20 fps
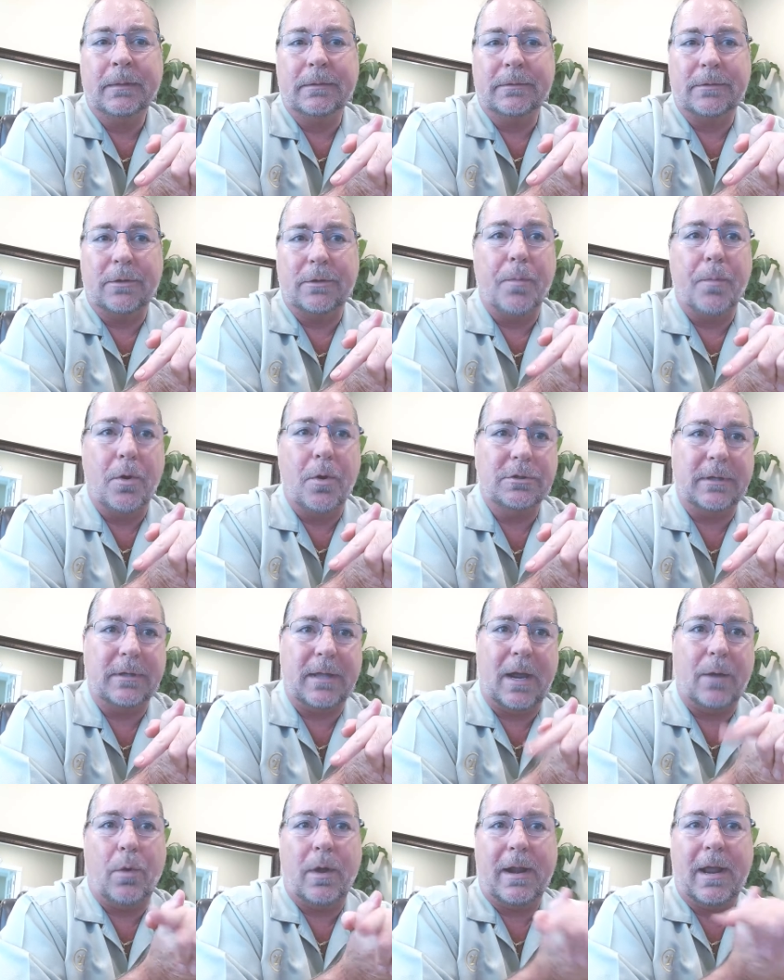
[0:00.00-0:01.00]
So
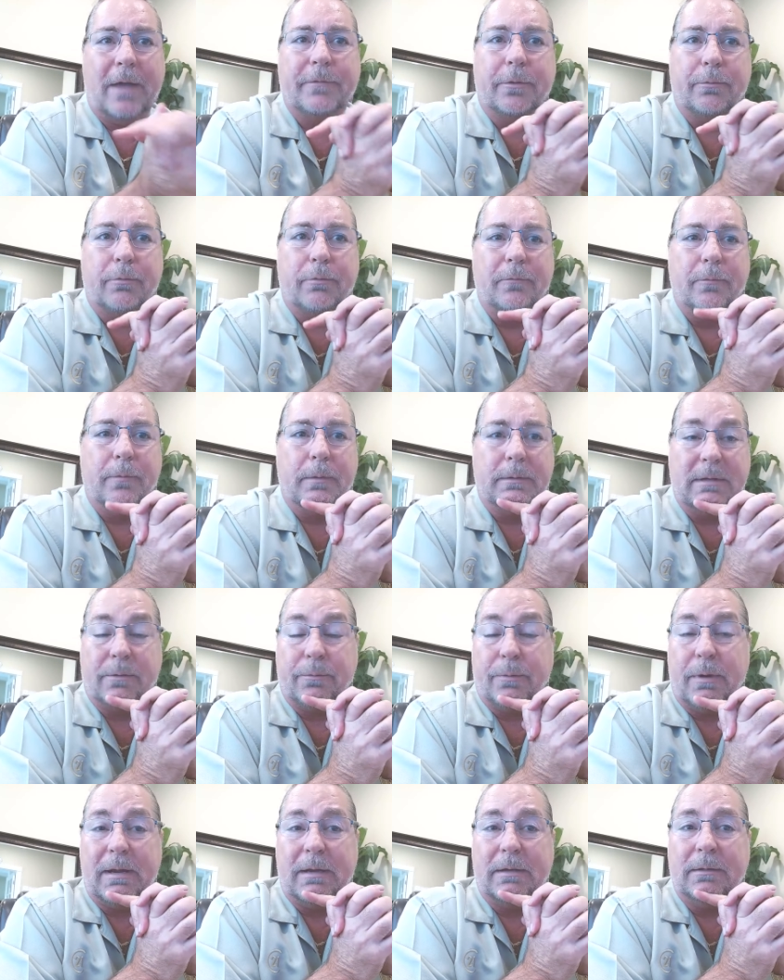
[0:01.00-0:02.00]
emotionally, I want to have a three
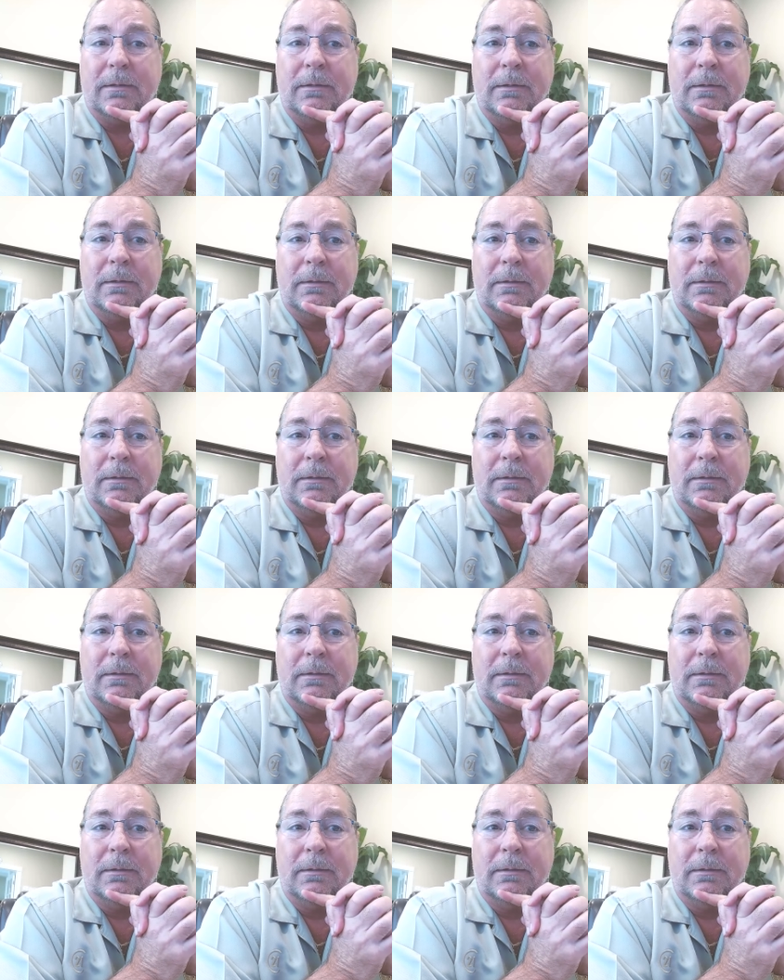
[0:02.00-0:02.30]
percent rate,